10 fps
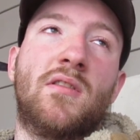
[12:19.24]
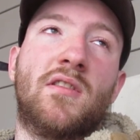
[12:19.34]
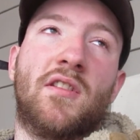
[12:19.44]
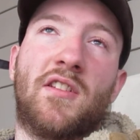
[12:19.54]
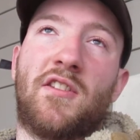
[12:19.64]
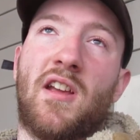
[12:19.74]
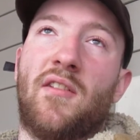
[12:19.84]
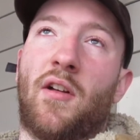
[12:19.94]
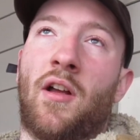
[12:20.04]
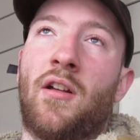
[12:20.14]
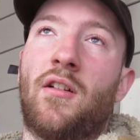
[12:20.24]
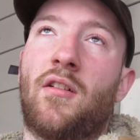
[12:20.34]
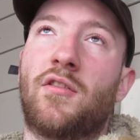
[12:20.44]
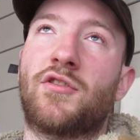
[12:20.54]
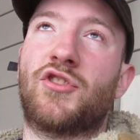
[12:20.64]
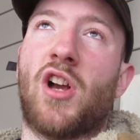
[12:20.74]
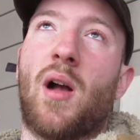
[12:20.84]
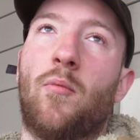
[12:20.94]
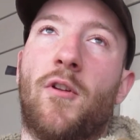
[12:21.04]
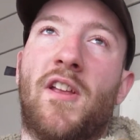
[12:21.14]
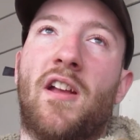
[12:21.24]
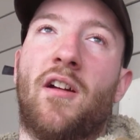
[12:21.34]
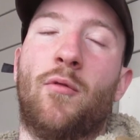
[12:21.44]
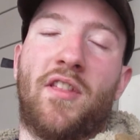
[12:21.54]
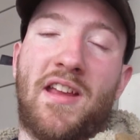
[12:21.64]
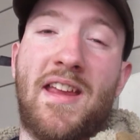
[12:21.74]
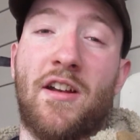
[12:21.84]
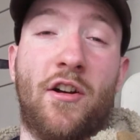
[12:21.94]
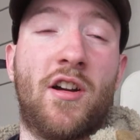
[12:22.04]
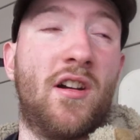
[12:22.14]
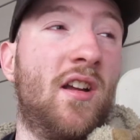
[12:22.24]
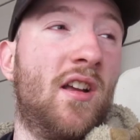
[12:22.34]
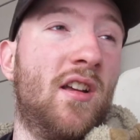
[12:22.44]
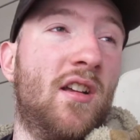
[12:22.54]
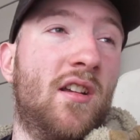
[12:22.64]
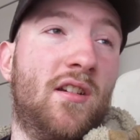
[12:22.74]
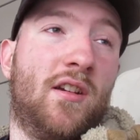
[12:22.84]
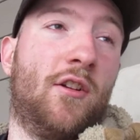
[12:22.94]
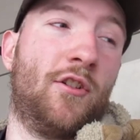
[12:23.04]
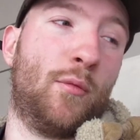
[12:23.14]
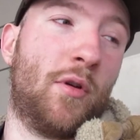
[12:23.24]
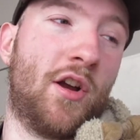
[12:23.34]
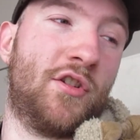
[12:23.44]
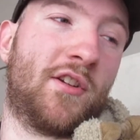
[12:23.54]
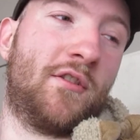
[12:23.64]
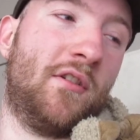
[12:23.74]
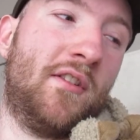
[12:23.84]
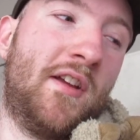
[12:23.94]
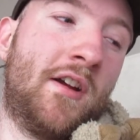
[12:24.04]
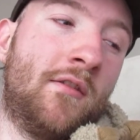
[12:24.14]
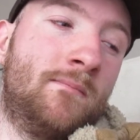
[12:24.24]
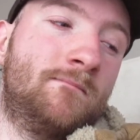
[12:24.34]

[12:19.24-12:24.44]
Unless you have a shop with a heater and all your projects are in there.